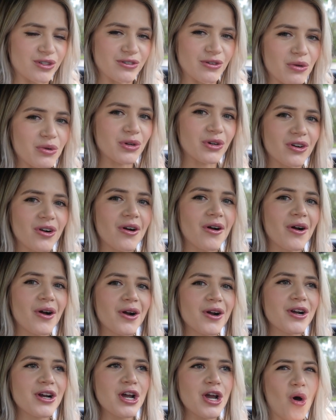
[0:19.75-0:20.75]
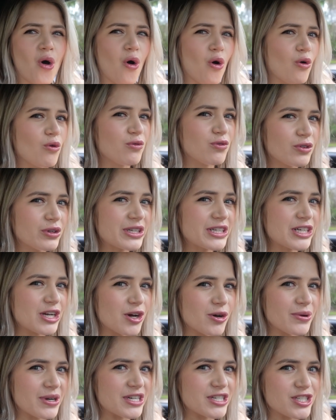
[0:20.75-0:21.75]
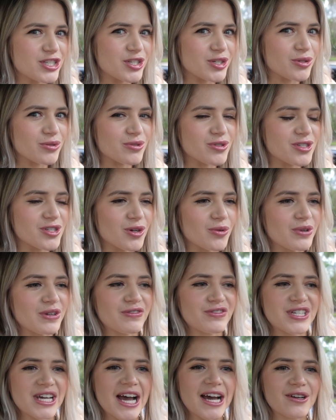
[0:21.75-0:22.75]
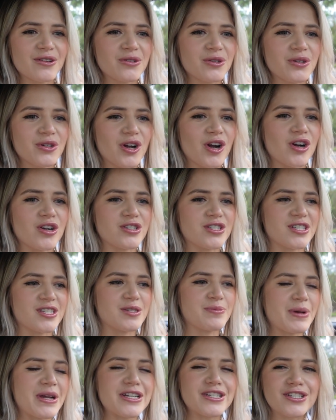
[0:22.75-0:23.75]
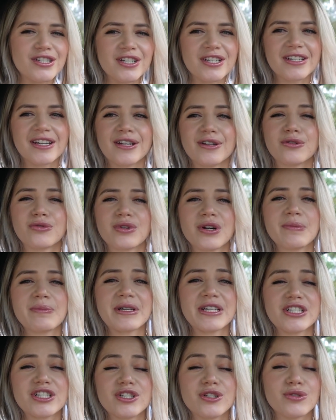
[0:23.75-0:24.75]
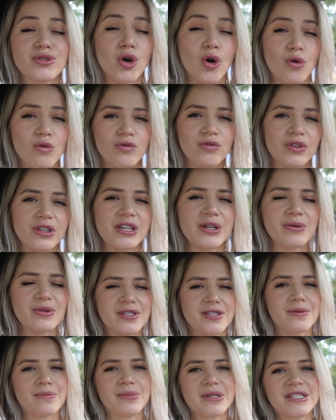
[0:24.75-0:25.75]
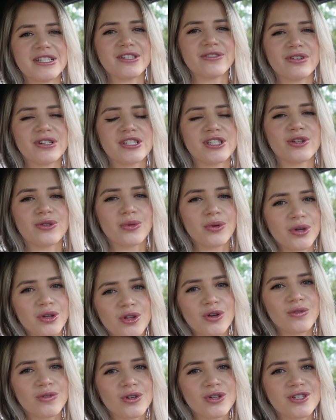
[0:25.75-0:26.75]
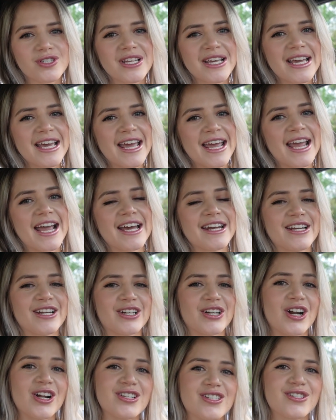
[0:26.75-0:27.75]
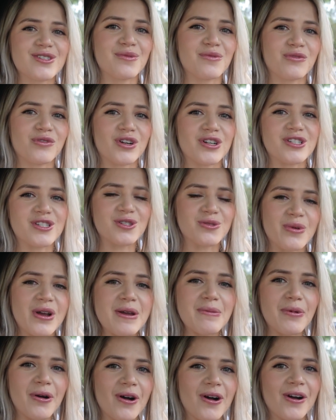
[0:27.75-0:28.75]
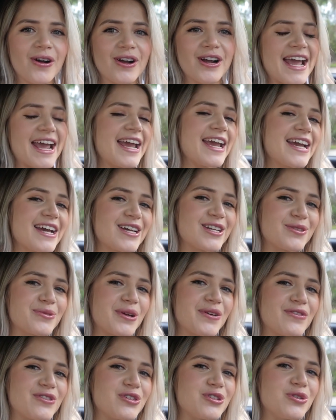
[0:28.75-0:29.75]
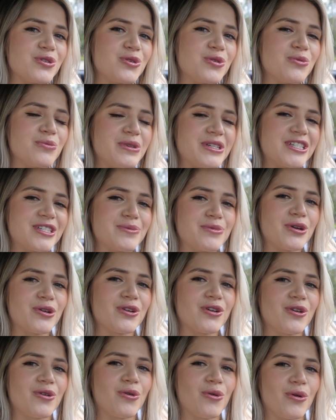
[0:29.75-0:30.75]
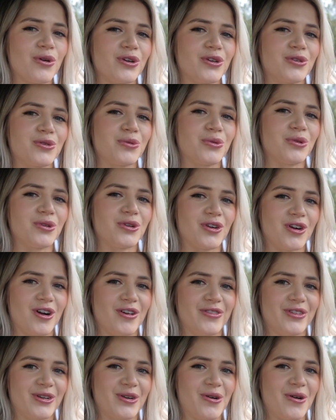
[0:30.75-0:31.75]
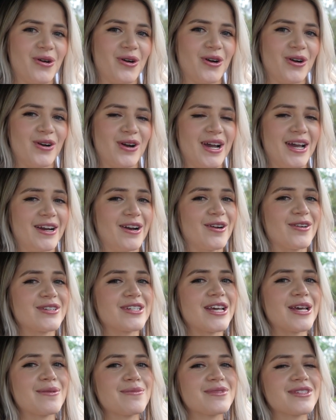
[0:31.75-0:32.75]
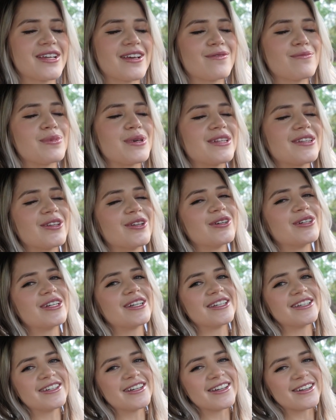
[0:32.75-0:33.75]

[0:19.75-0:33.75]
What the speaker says: Rotor car. Hopefully no issues. So we've tackled our suspension and grip issues, hopefully with some BC Racing coilovers and a custom front sway bar. And we have a new Mishimoto oil cooler on the car, and our temps have been looking